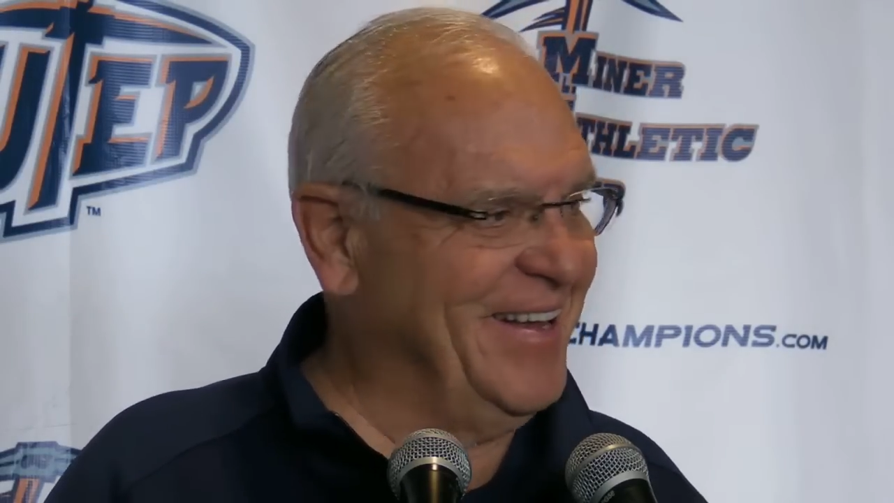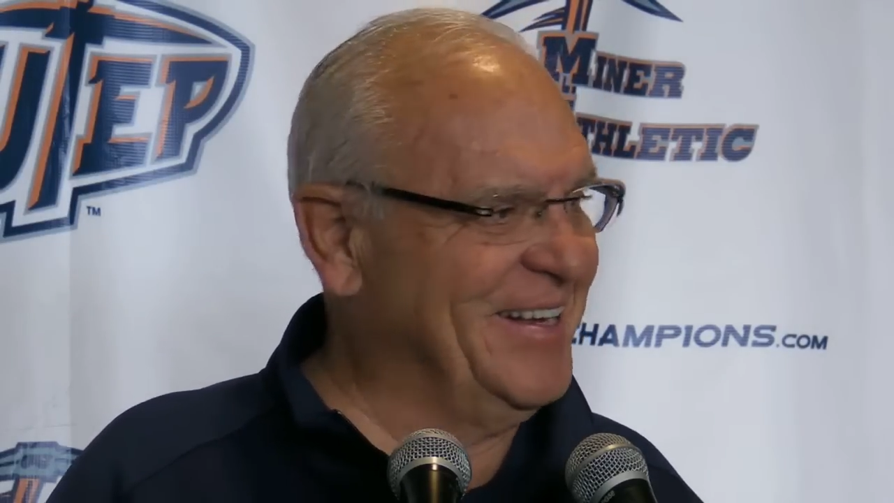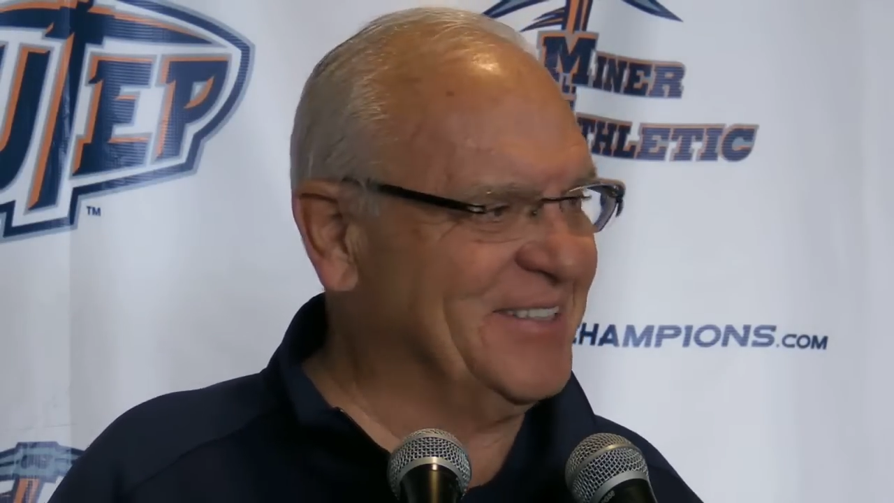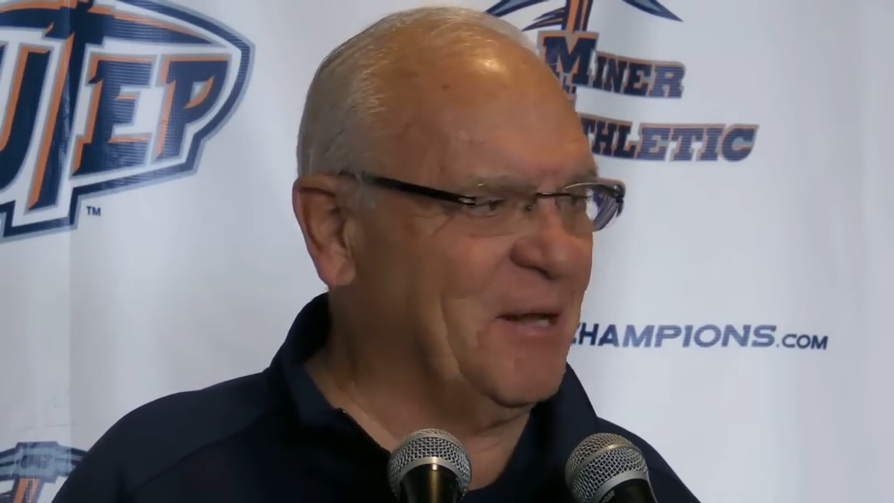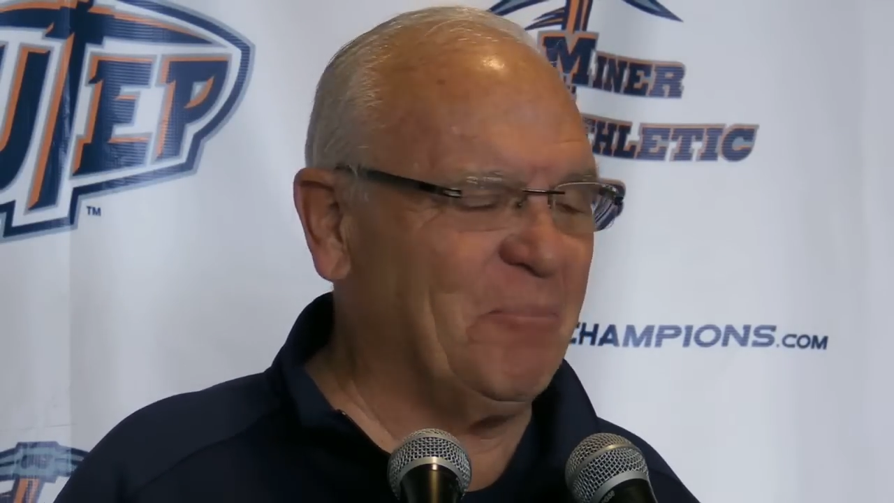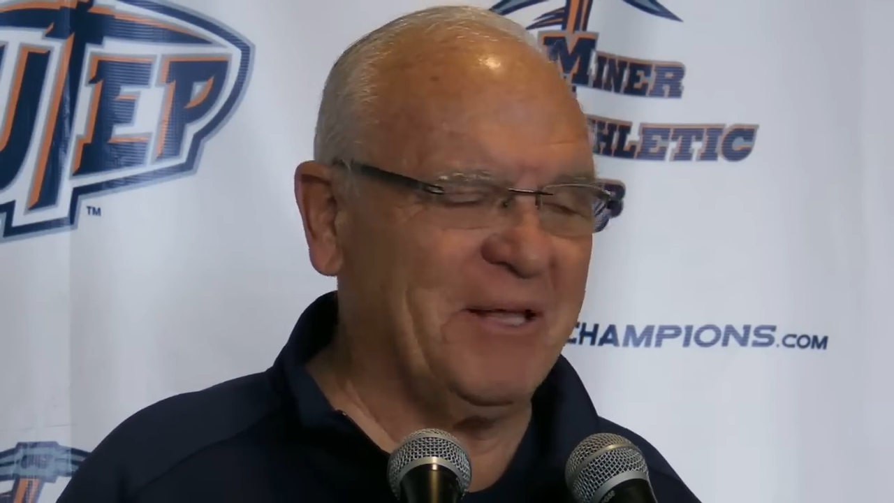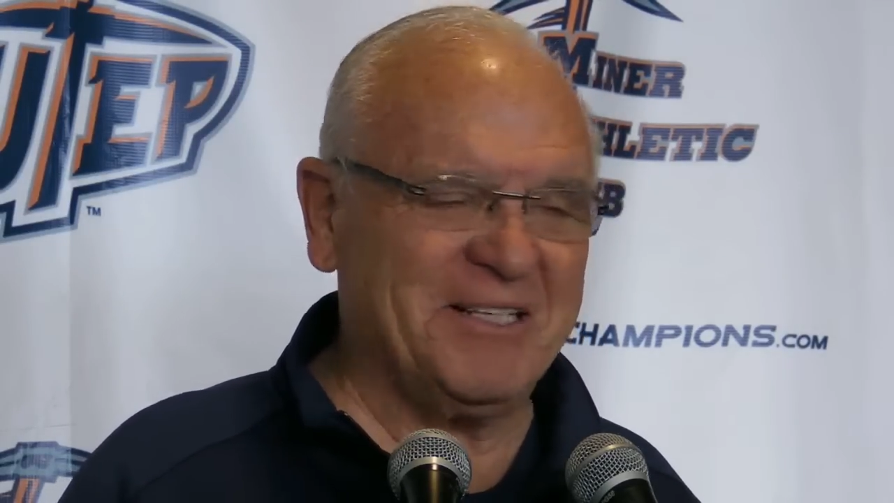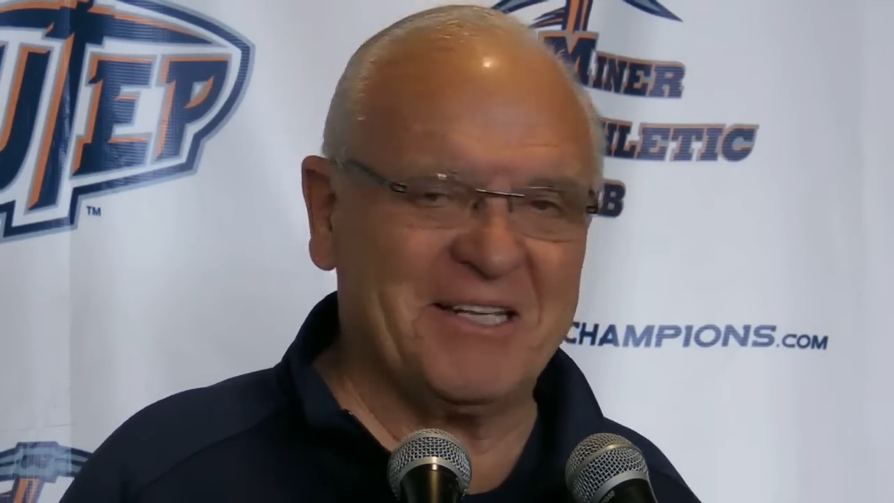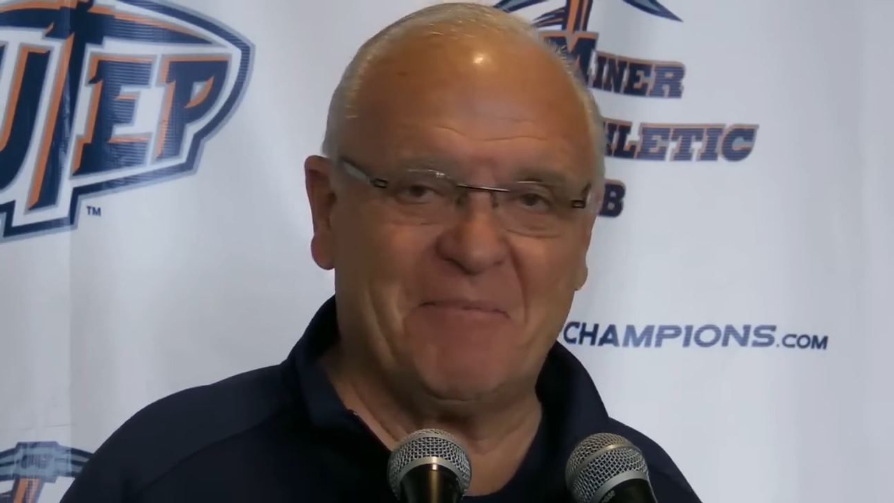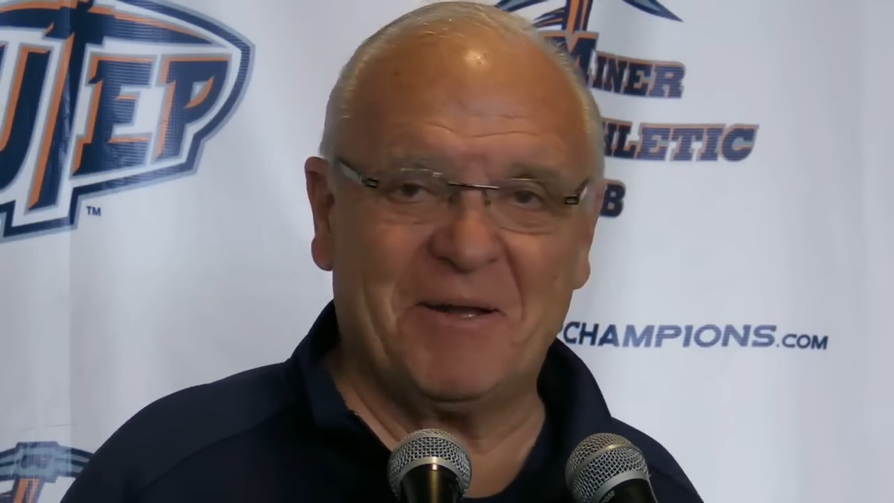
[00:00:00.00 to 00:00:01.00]
some
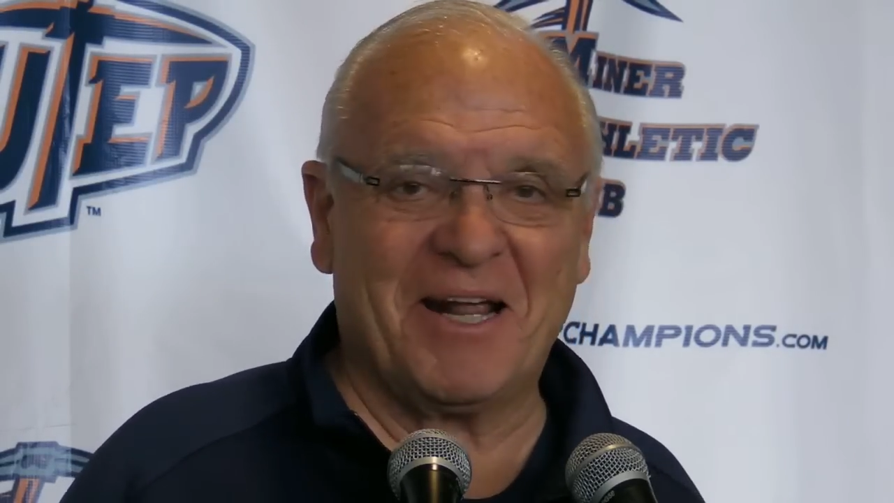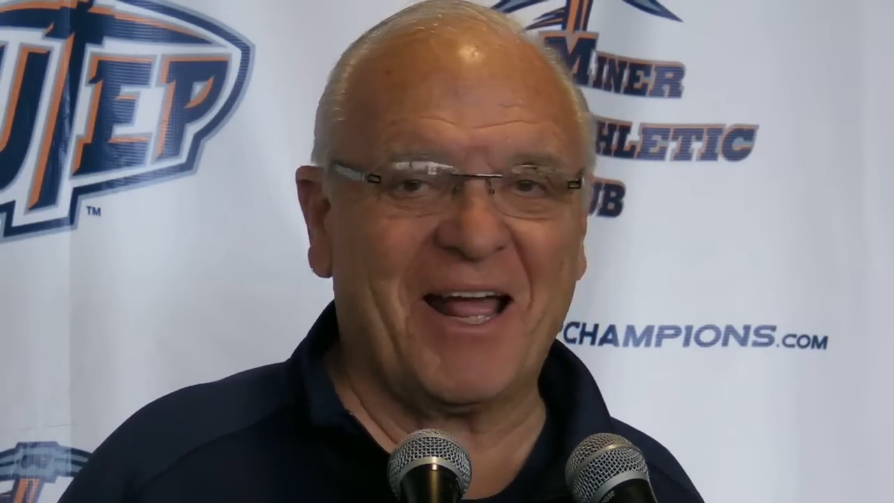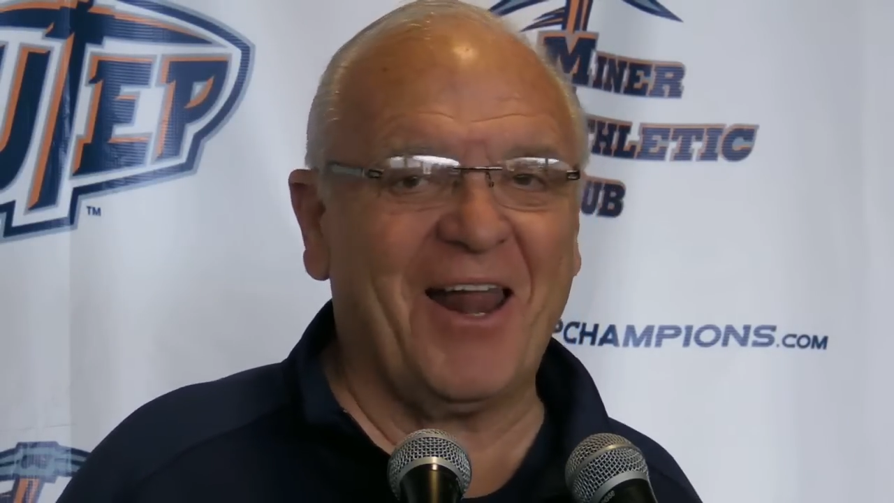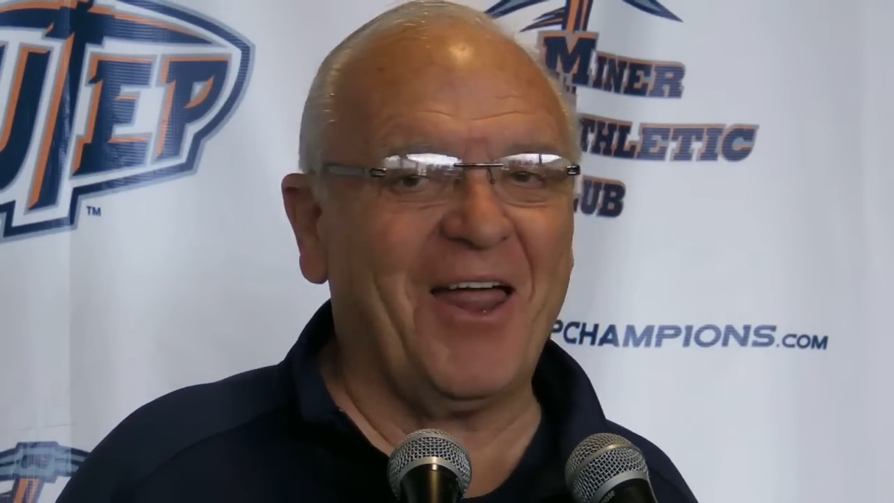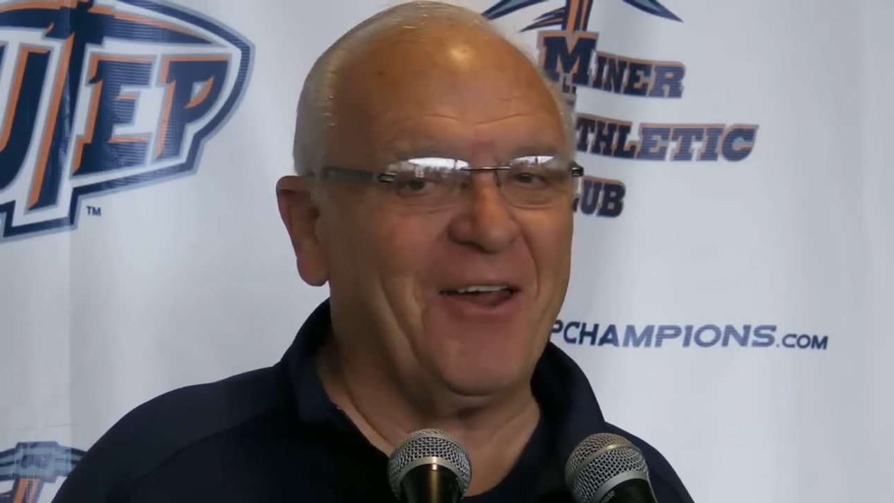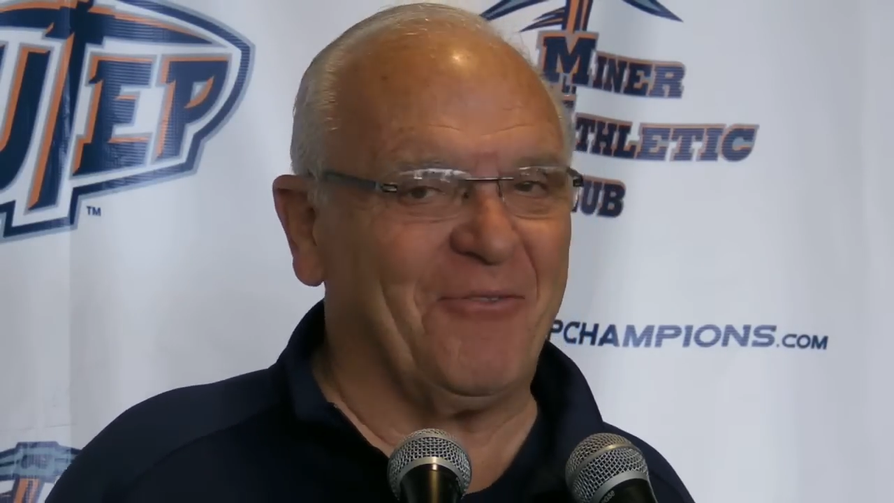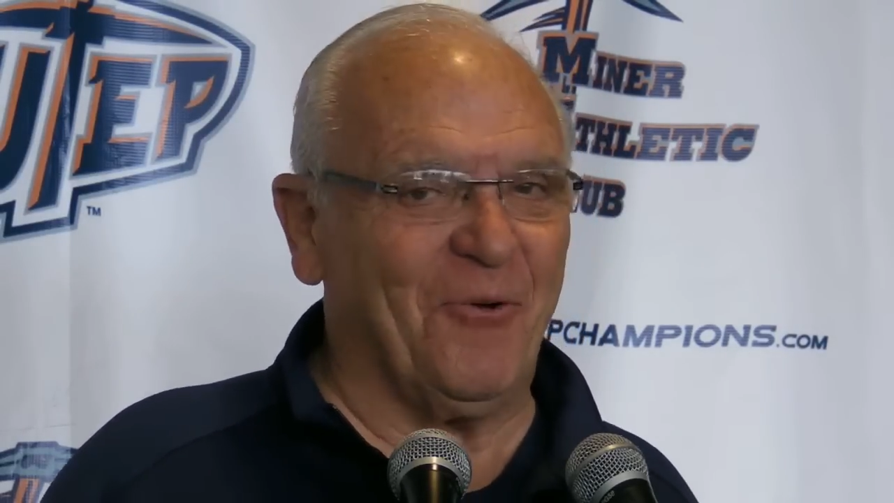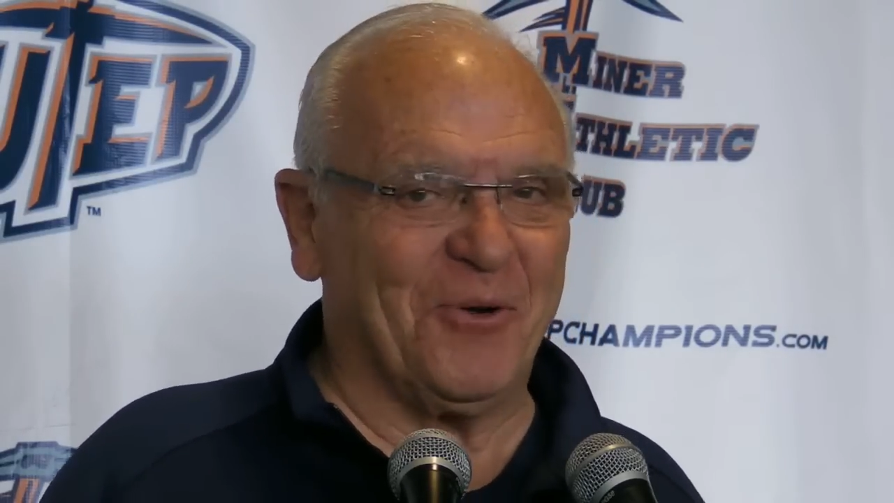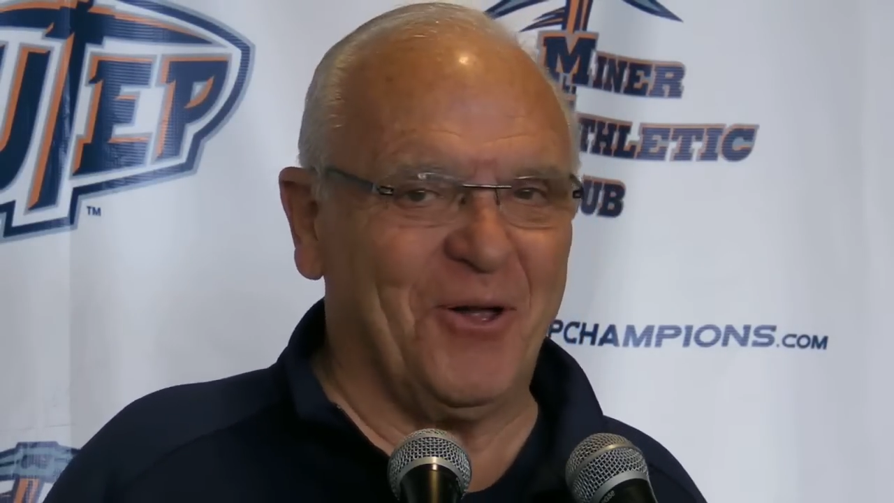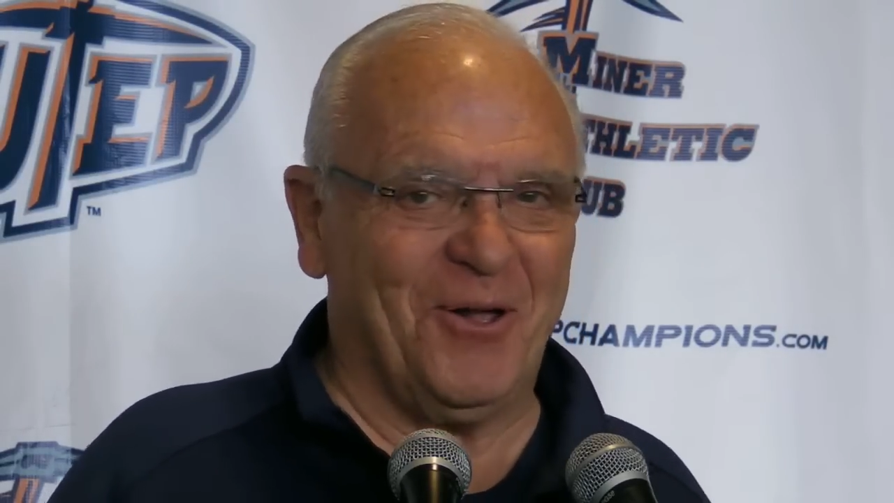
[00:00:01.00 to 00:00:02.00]
places I've been, I got a lot of
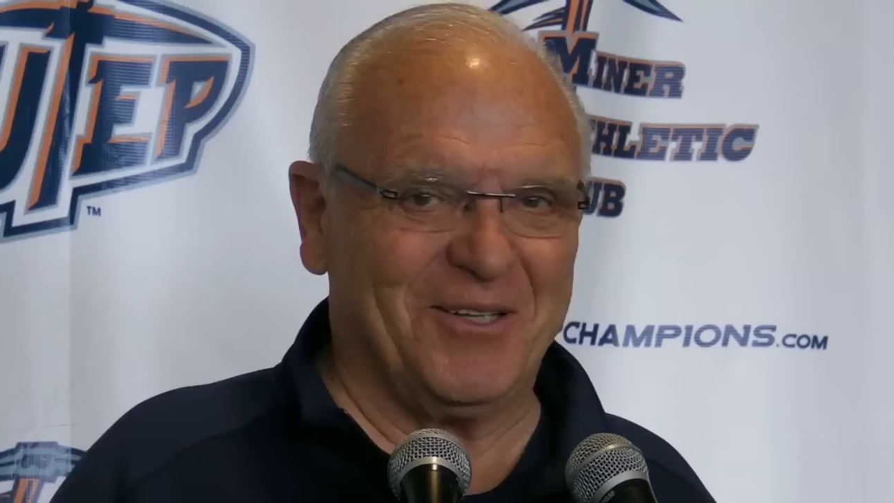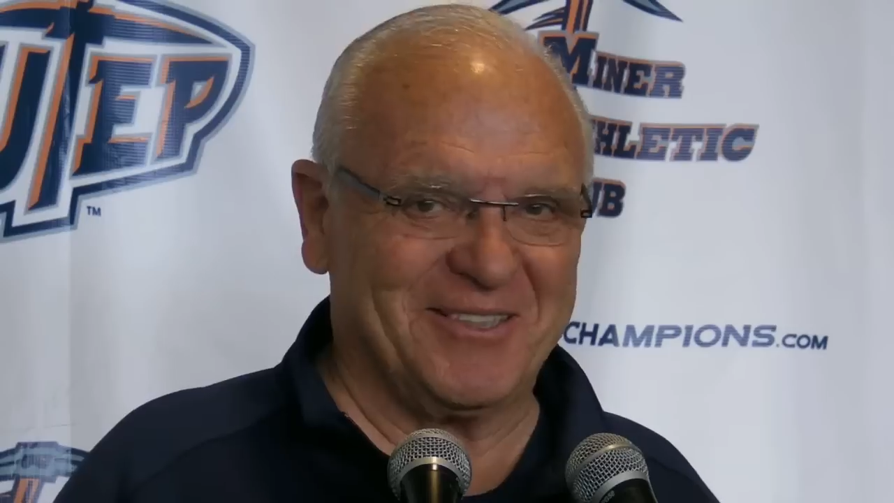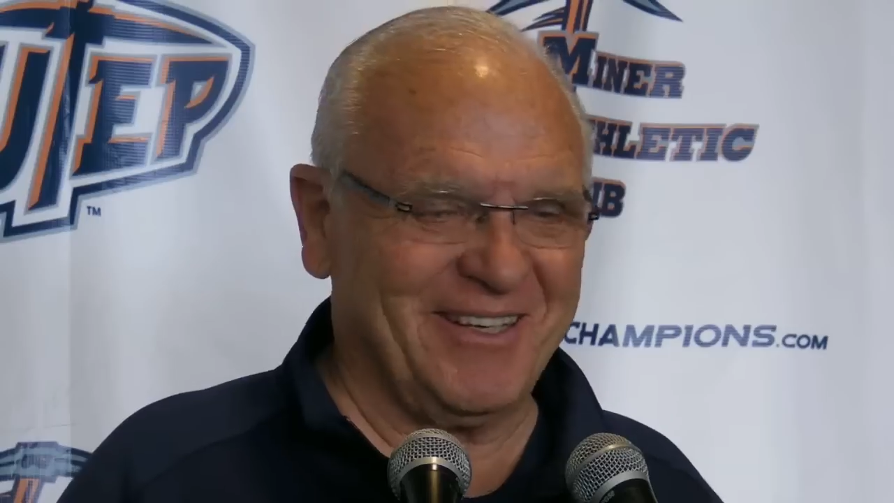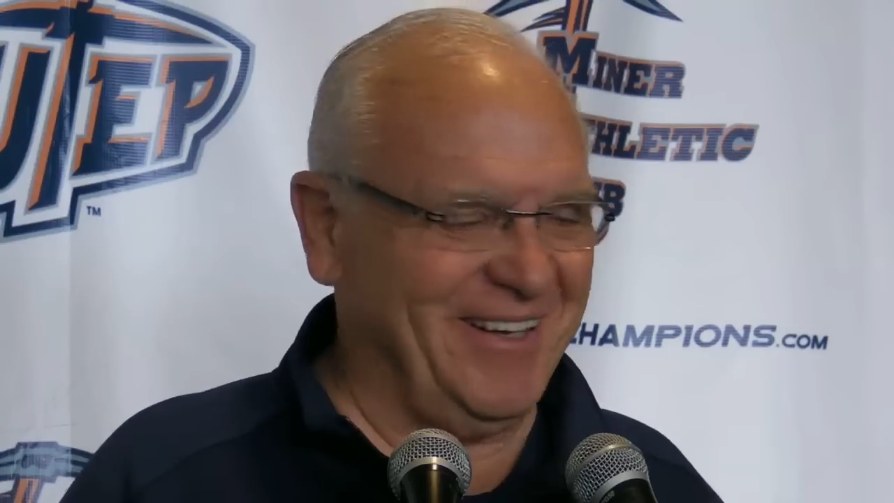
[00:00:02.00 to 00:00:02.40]
phone calls.